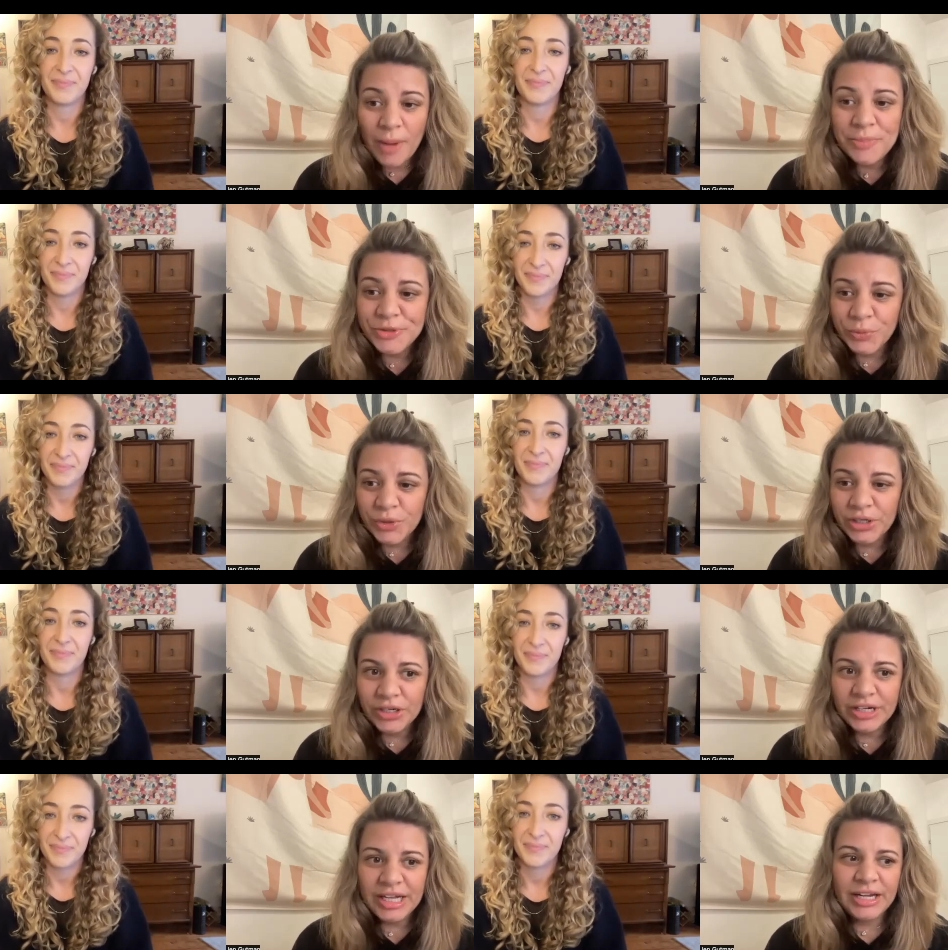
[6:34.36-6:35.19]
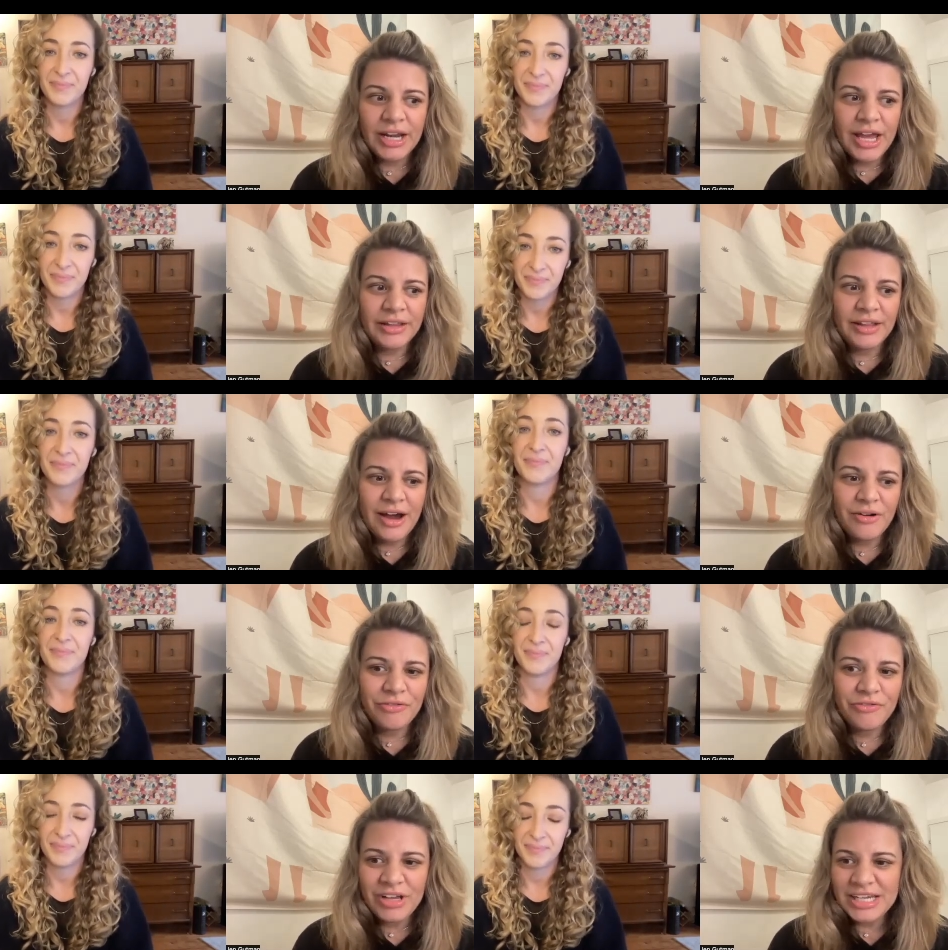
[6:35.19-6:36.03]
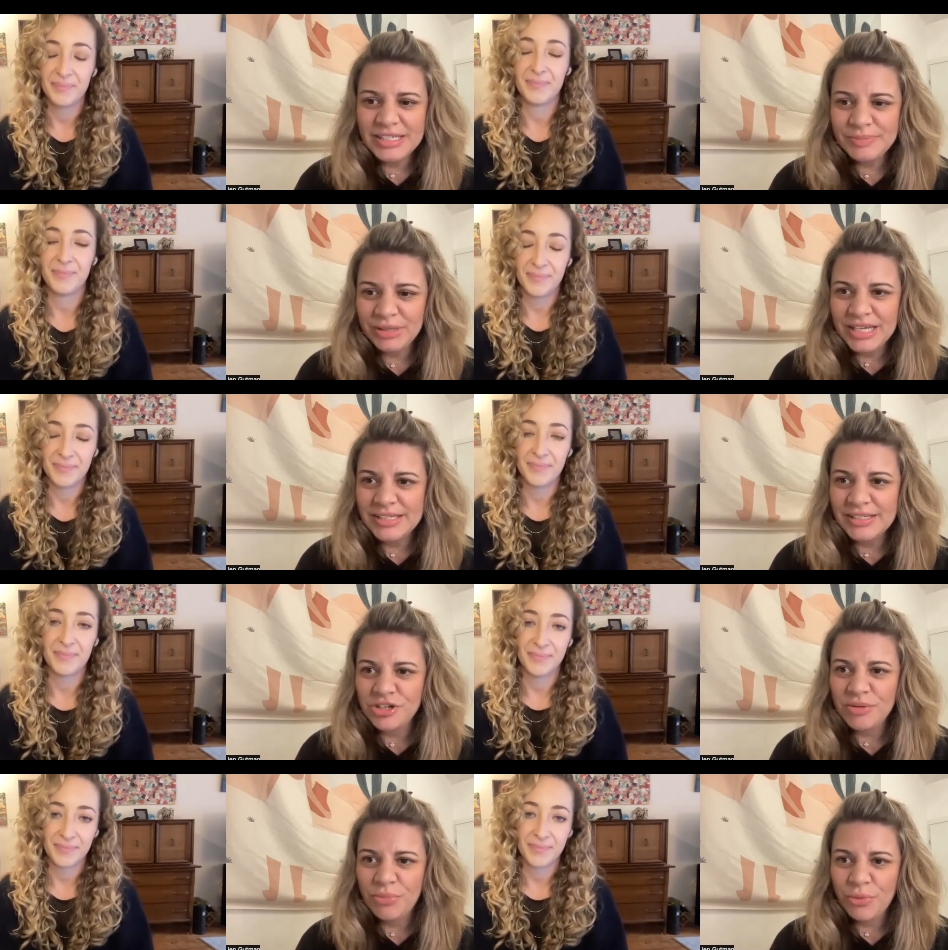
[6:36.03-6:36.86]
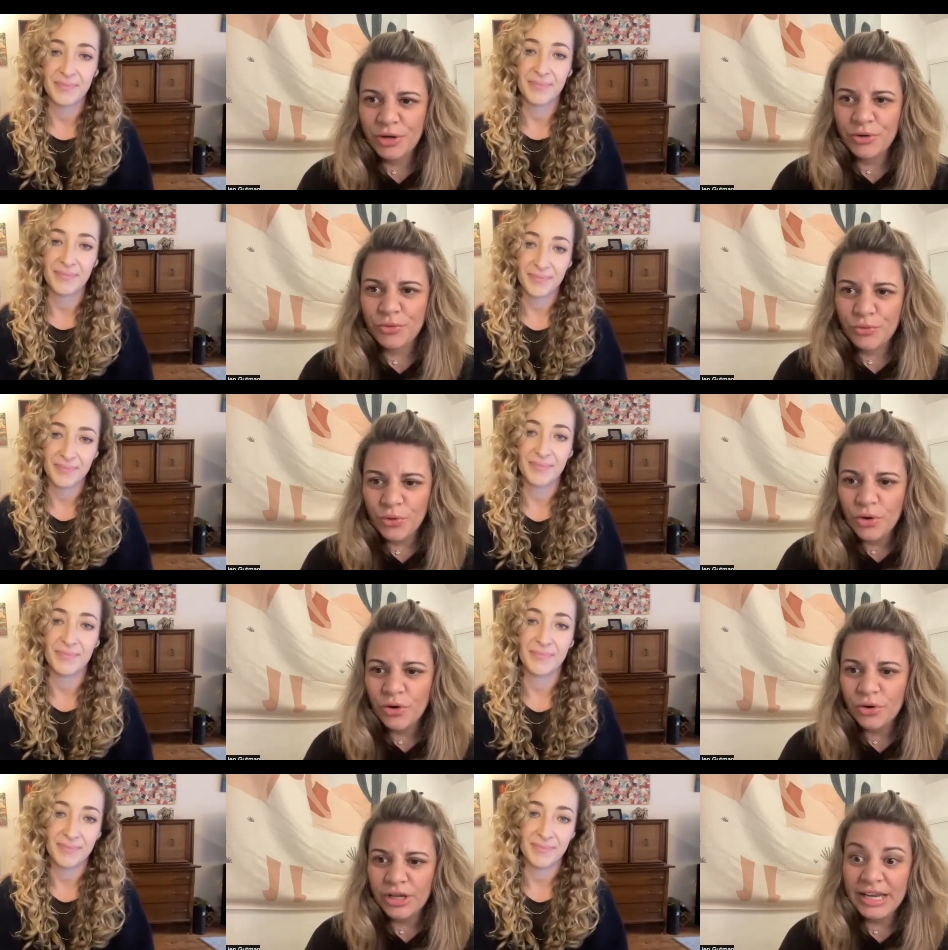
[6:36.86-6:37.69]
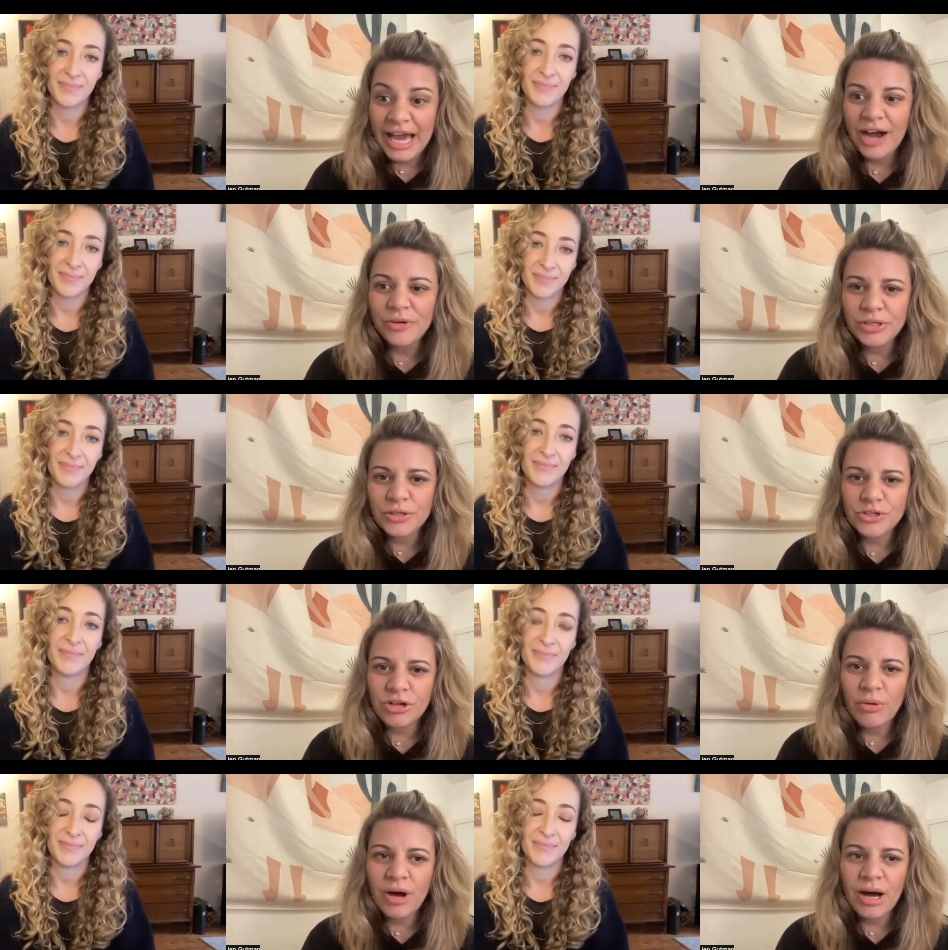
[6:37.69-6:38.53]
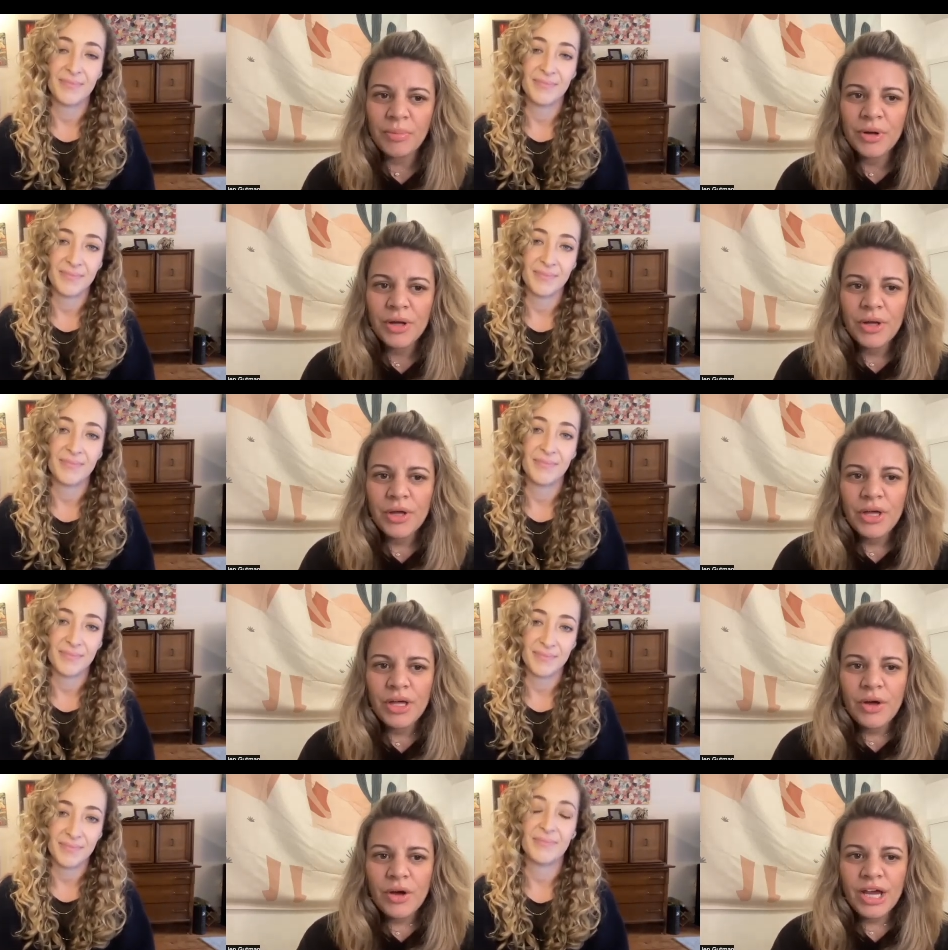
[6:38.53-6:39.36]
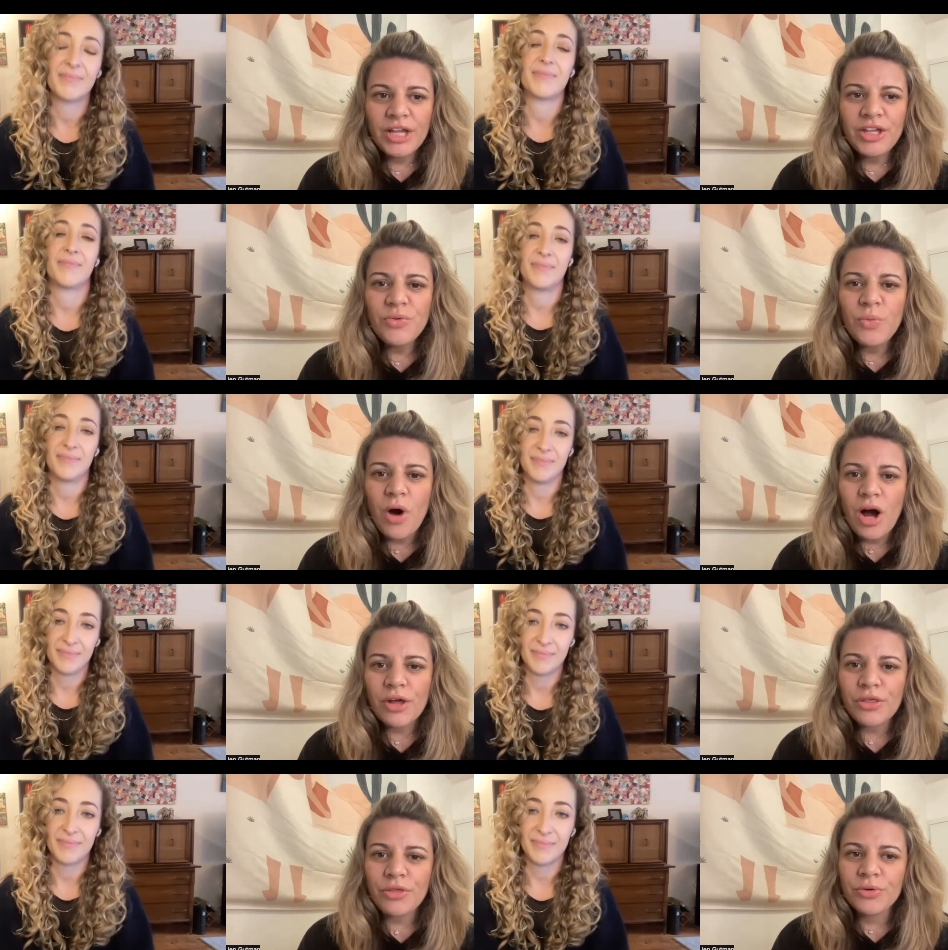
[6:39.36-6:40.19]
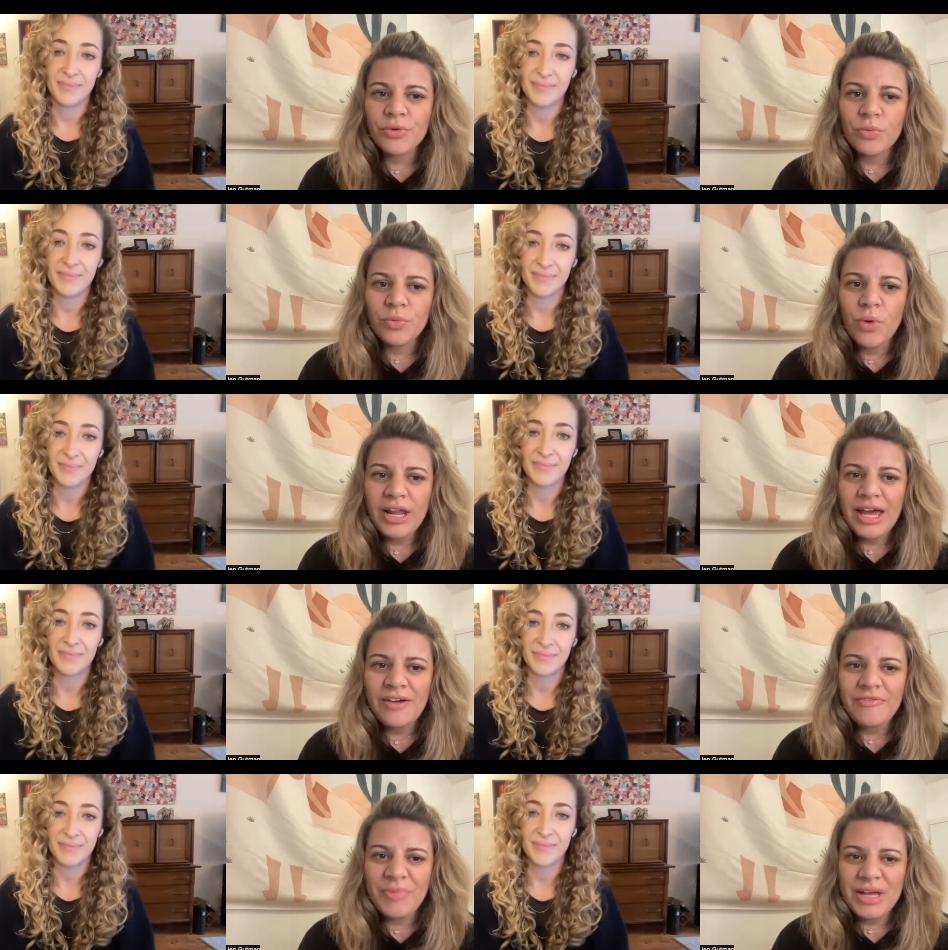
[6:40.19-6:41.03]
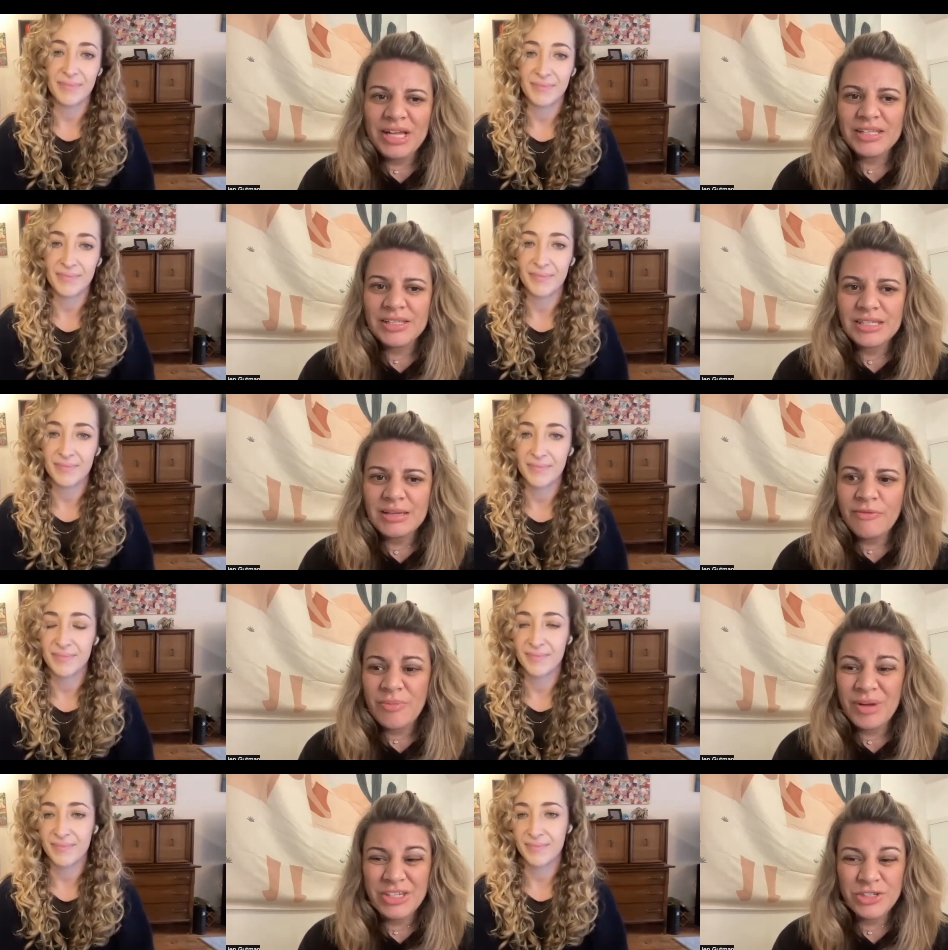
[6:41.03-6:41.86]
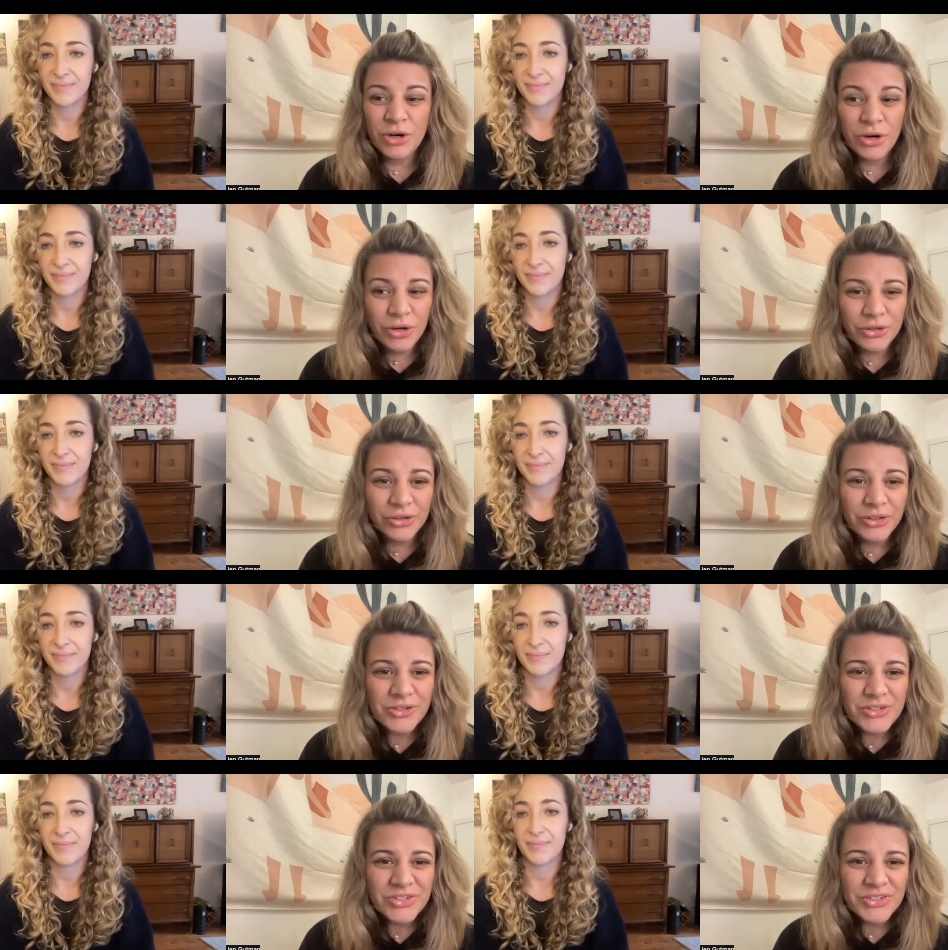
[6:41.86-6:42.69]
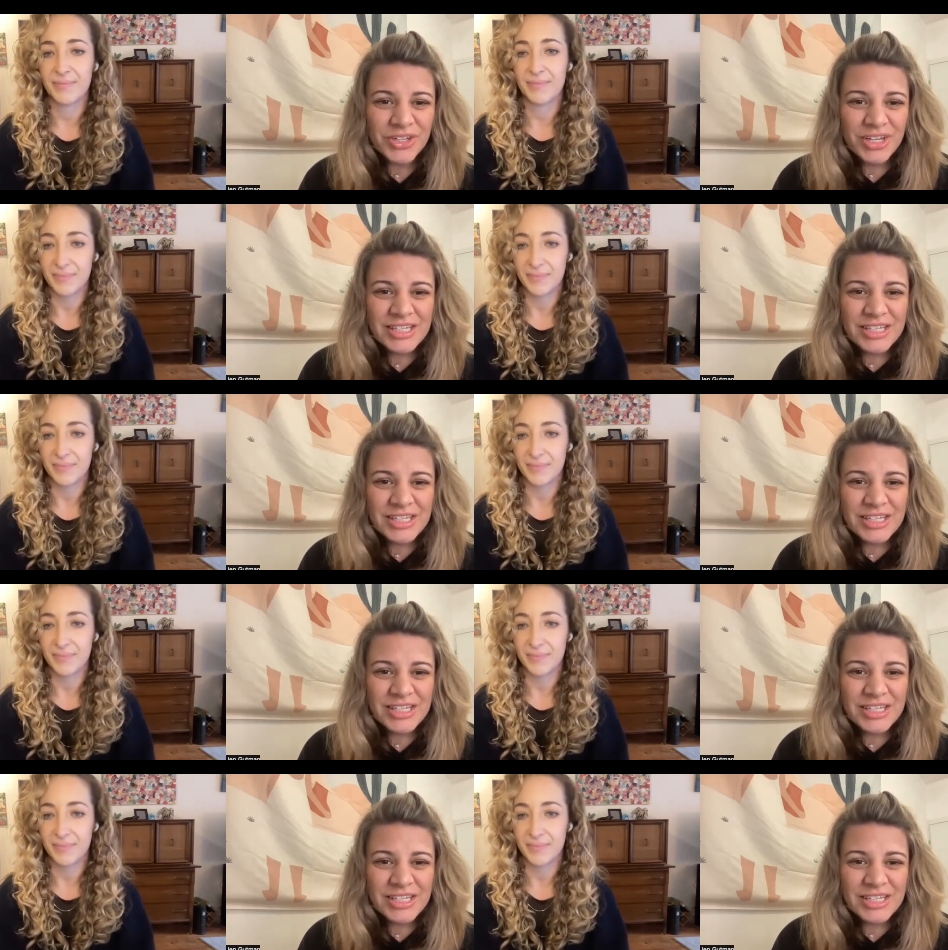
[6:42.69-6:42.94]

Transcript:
Speaker 1: up to work and, and how fitness plays such an important role and how you show up. Can you walk through what have been some of the biggest hurdles